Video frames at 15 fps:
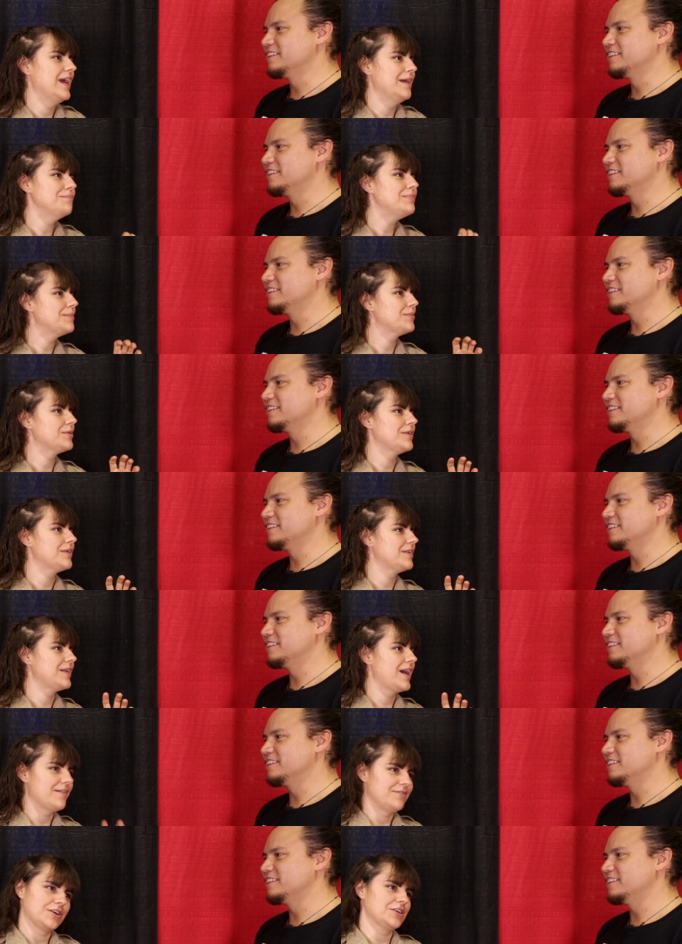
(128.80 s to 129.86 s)
Speaker 1: and
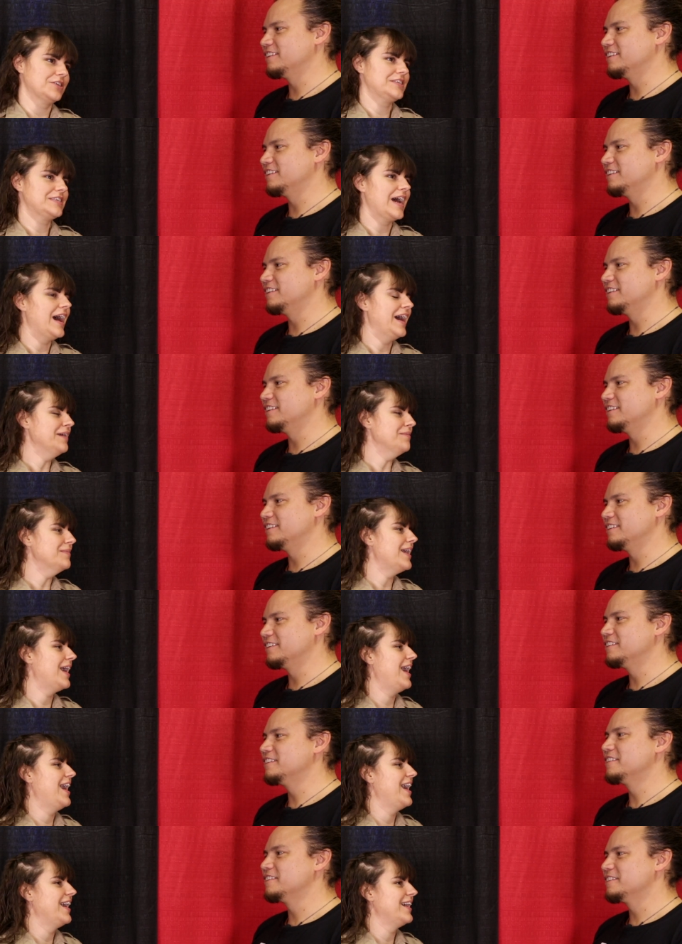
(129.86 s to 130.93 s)
people have a good time.
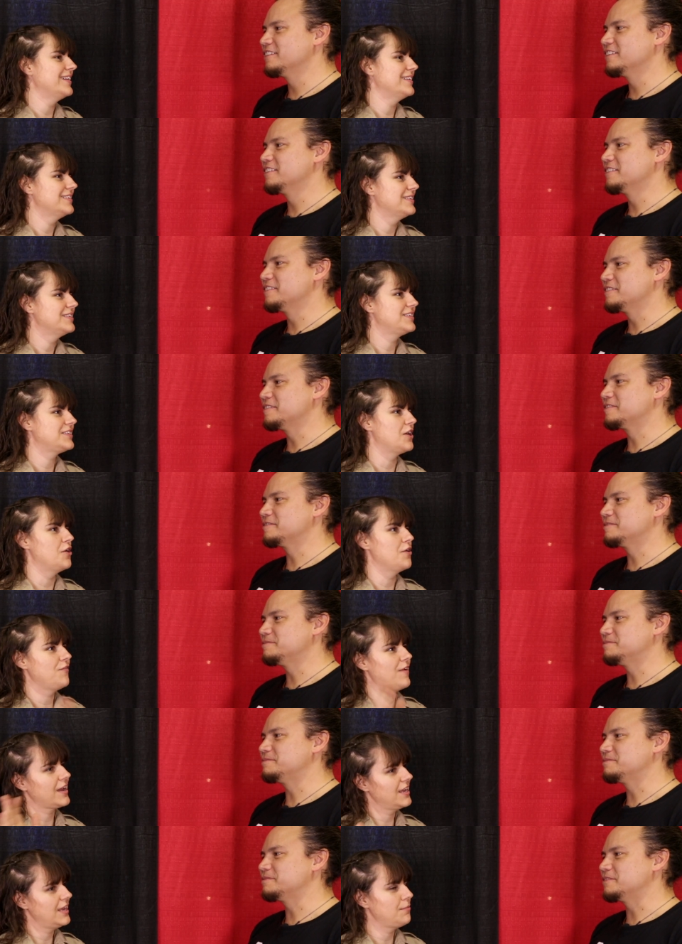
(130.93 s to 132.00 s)
Uh, so
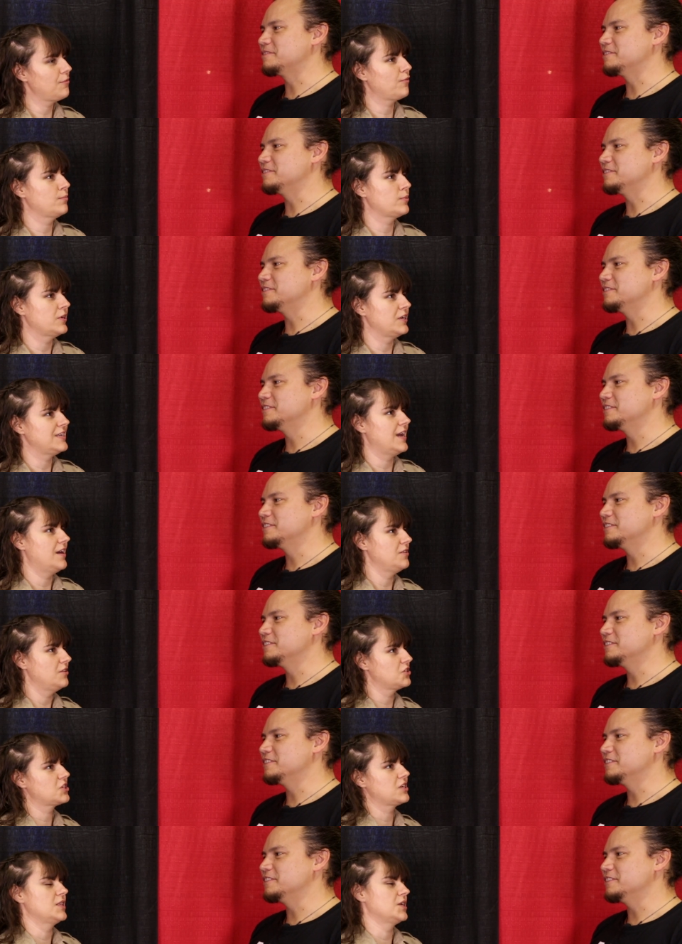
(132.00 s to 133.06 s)
if I can keep it from burning down,
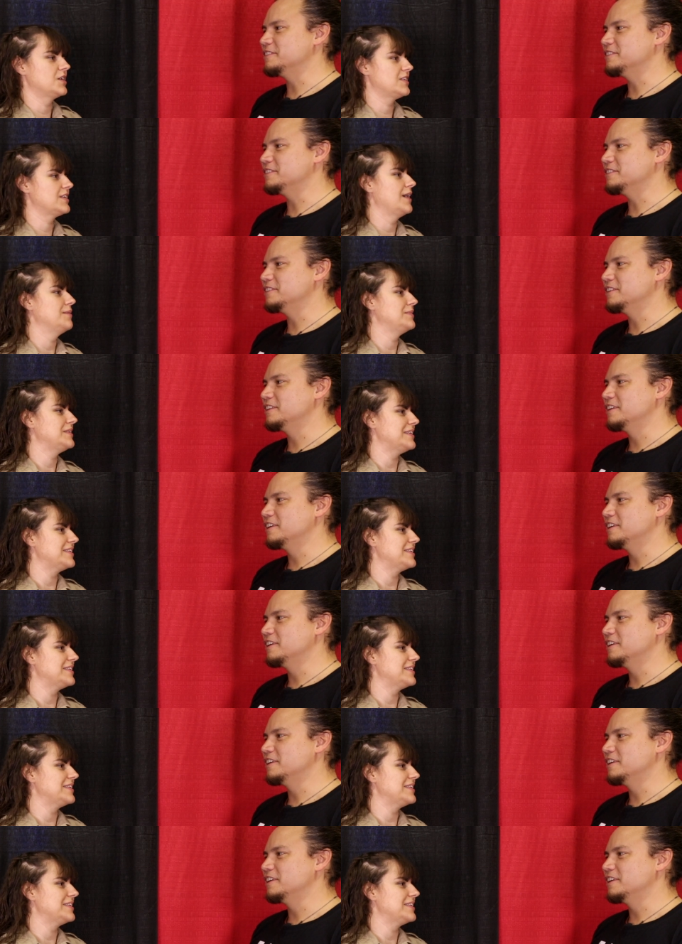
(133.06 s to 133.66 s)
usually the good time's